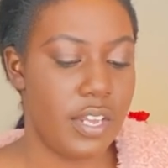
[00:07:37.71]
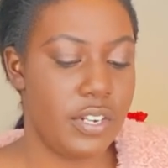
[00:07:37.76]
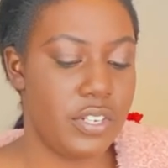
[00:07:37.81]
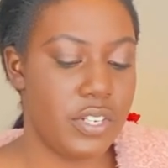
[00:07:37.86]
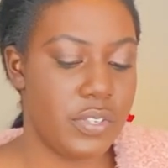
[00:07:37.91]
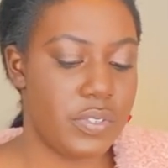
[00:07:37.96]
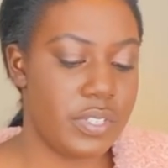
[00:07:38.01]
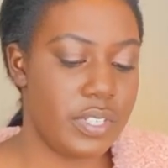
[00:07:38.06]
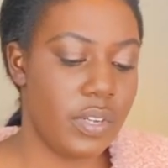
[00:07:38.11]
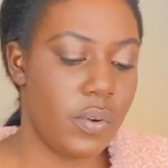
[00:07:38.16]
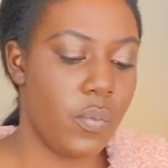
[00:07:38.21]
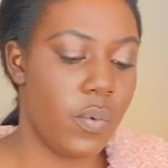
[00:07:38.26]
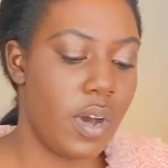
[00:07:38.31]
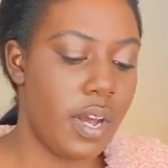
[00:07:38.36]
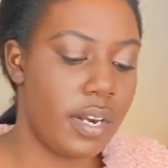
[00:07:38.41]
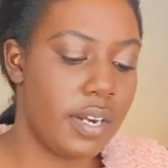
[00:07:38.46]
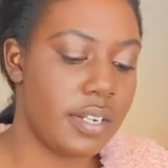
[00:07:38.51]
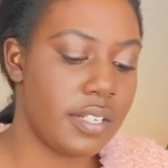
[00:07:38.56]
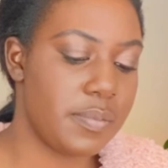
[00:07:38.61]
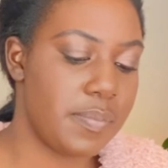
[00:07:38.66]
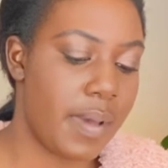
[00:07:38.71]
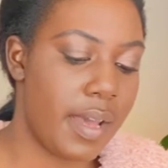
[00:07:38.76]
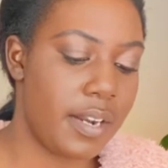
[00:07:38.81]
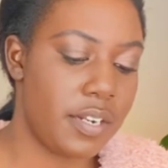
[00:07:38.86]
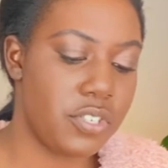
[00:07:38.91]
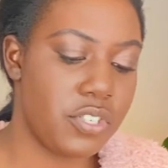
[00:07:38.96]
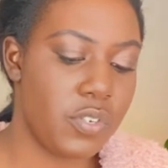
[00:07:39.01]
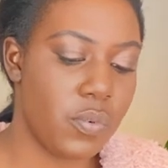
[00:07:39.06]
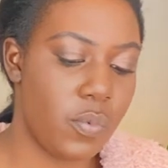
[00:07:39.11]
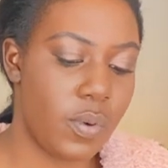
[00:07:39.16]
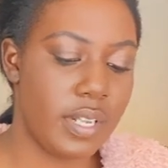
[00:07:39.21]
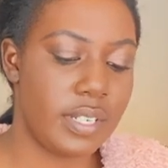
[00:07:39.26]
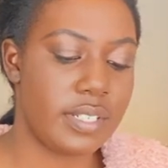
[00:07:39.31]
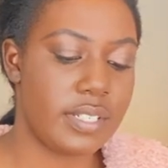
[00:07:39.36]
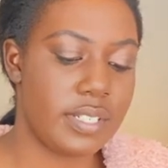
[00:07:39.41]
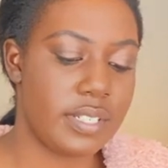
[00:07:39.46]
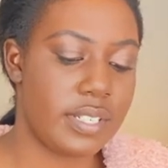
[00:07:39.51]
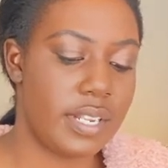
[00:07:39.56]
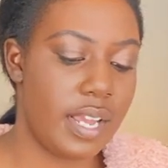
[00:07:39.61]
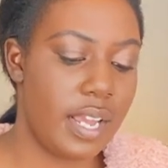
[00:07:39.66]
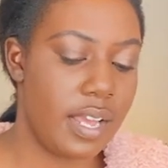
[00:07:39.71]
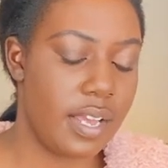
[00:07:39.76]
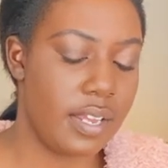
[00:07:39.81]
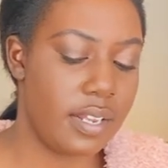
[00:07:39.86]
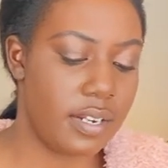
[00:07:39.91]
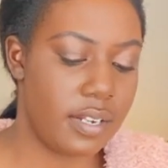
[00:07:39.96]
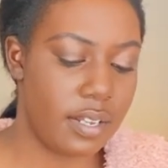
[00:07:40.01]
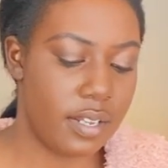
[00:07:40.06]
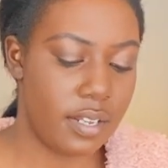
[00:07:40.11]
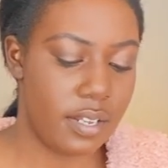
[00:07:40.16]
do you still want it as bad as you once did?